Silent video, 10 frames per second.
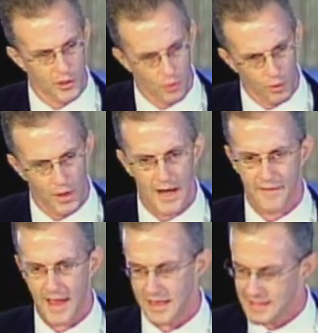to arrive
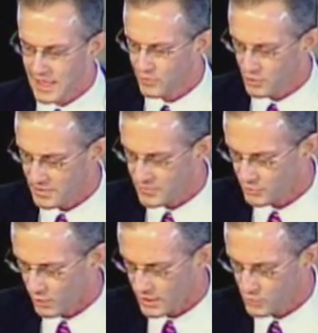at is not going to be the
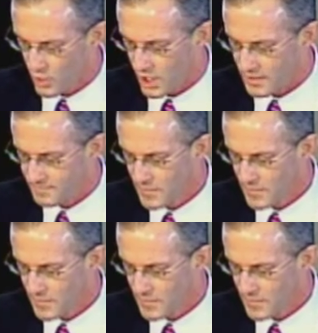correct one.